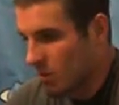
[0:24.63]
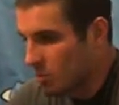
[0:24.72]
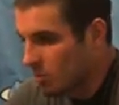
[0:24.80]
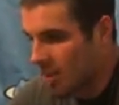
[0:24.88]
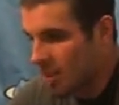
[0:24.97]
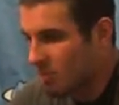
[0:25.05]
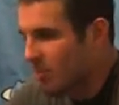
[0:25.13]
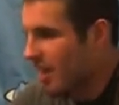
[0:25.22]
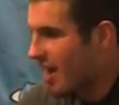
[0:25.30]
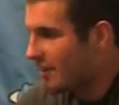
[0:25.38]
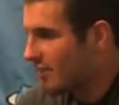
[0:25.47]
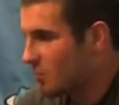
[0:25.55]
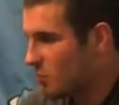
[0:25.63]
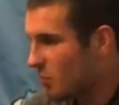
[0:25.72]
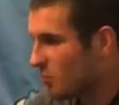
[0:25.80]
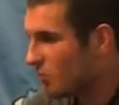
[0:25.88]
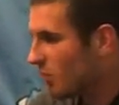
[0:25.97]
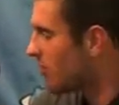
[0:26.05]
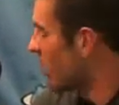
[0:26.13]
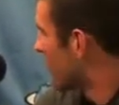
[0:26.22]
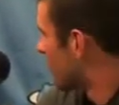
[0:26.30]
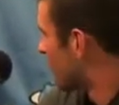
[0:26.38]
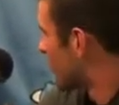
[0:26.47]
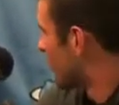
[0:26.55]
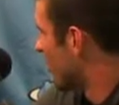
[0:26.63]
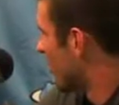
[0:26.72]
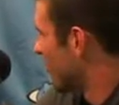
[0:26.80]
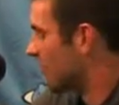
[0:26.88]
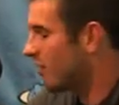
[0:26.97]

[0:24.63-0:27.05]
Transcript: I mean, we just had to relax. I mean, we were so tight the first half.